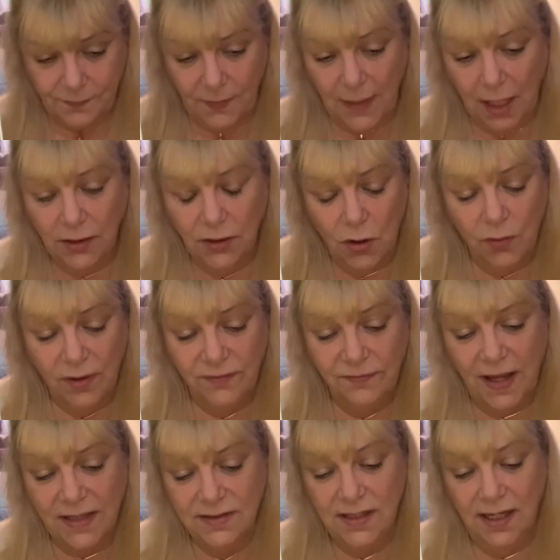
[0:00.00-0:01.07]
you know,
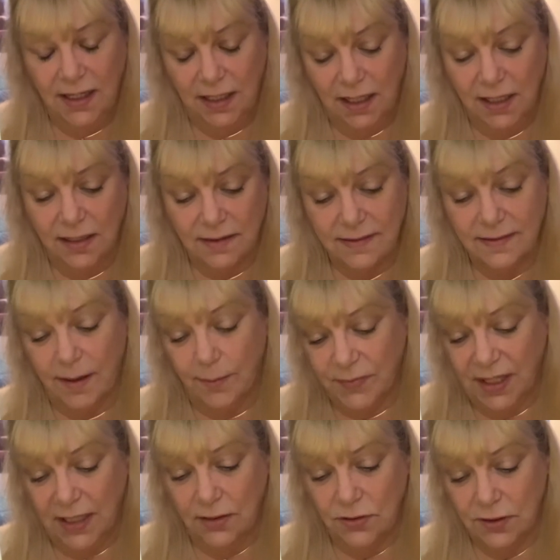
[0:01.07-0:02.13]
investing in
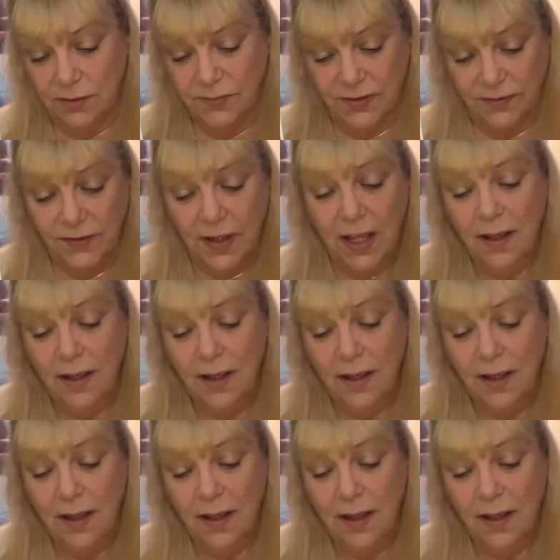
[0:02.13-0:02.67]
something in terms of,